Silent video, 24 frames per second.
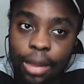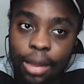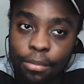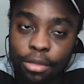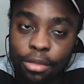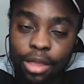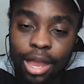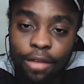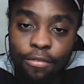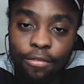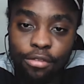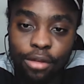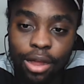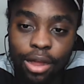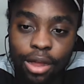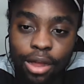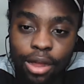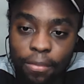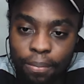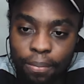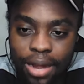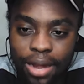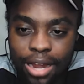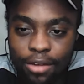you have to have
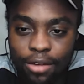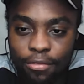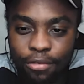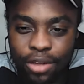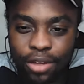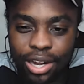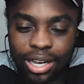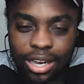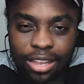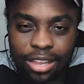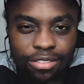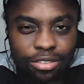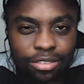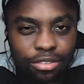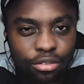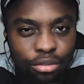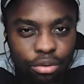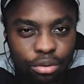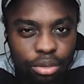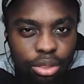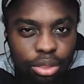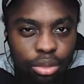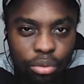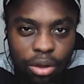a plan for at least
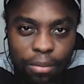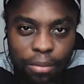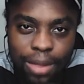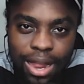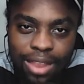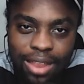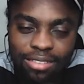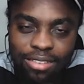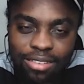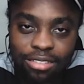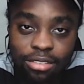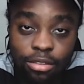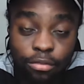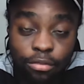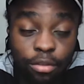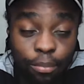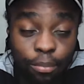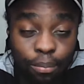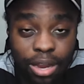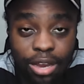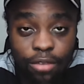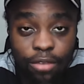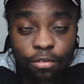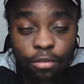2-3 match days. If you
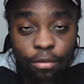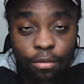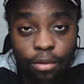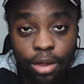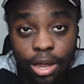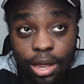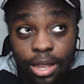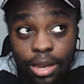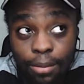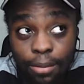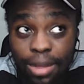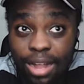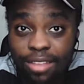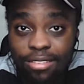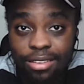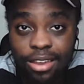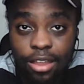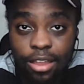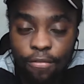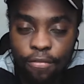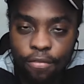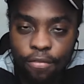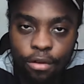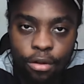played for in match
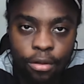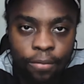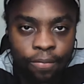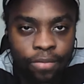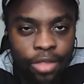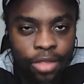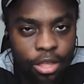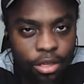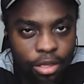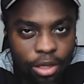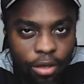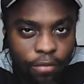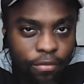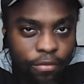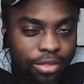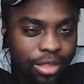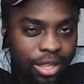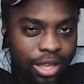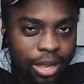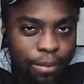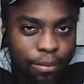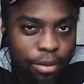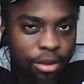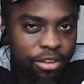day 4, you have to
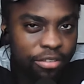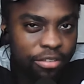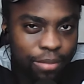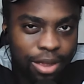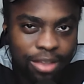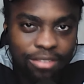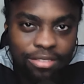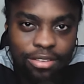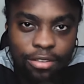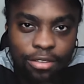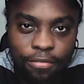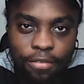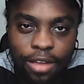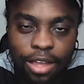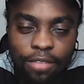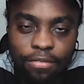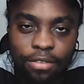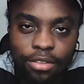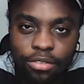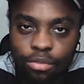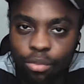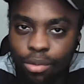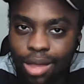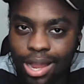think about match day 5
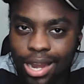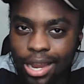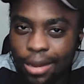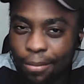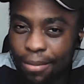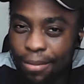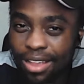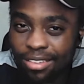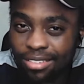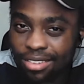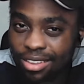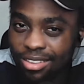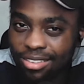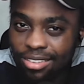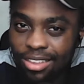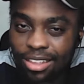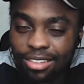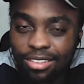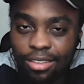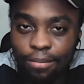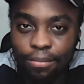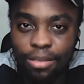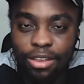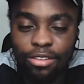as well, and match day
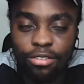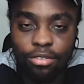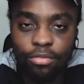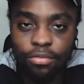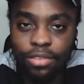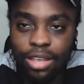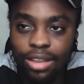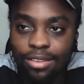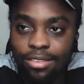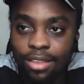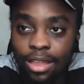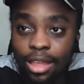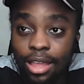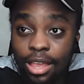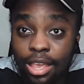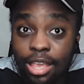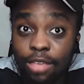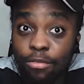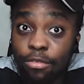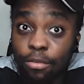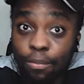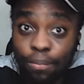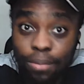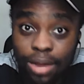6 a bit of it.
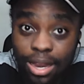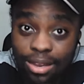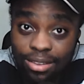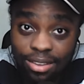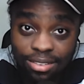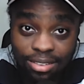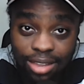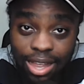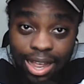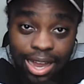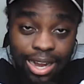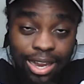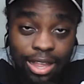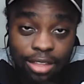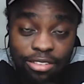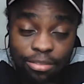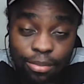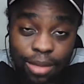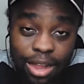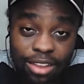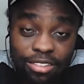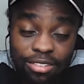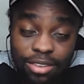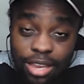If you played as early as
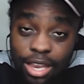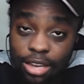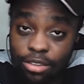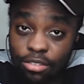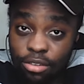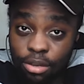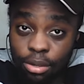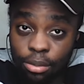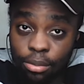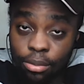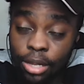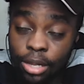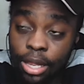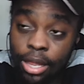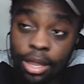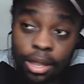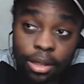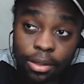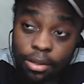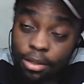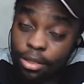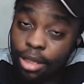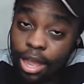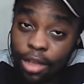match day 2,
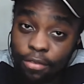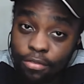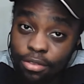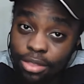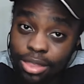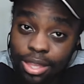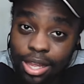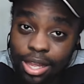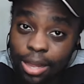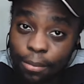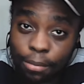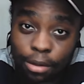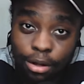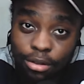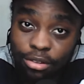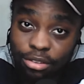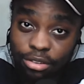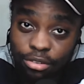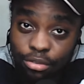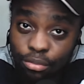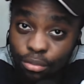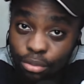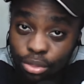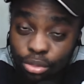you have to think about
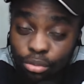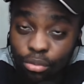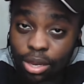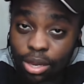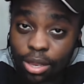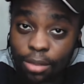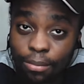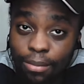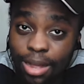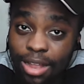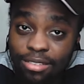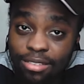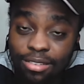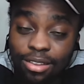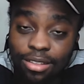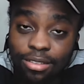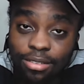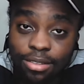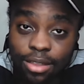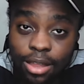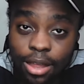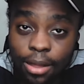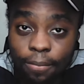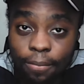2-3 match
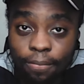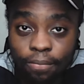days